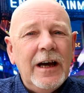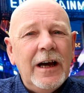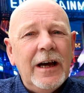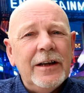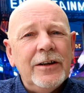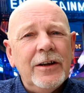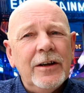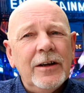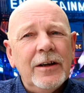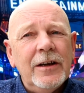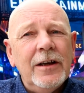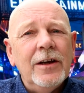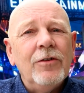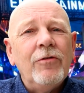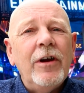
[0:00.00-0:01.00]
And
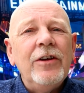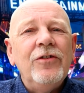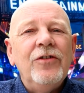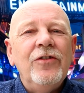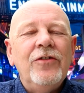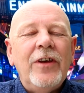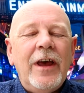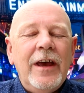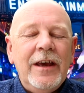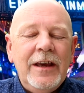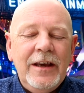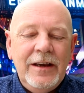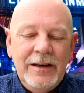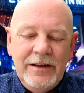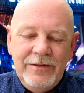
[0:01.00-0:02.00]
he arranges
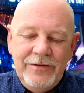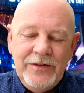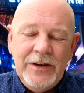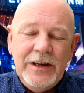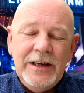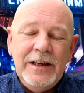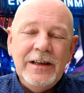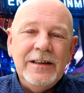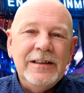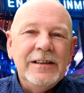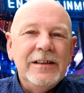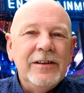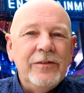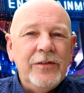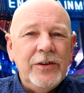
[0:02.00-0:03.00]
a fee
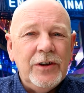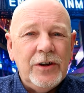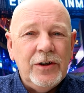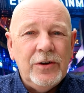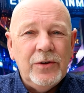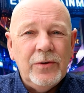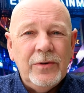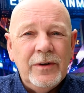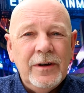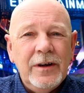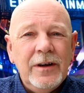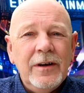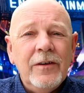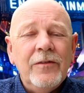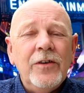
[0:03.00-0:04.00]
for the girl,
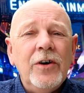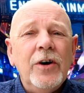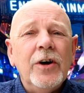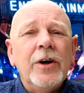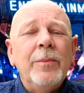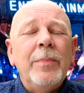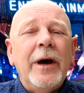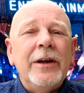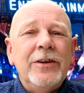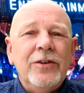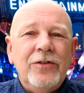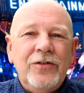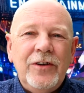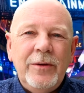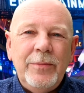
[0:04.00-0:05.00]
for her
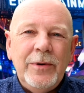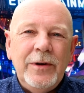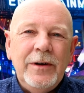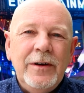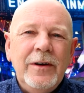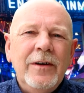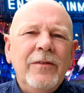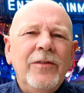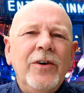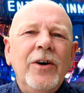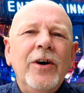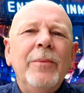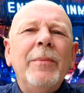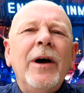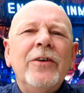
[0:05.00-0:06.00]
companionship, for
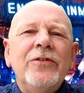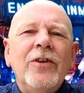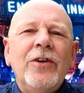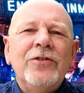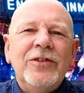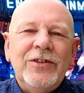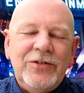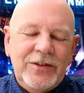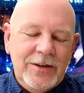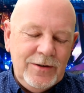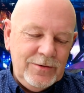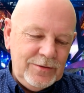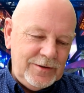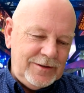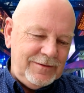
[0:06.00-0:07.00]
her massaging
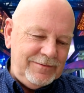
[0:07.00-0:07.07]
skills.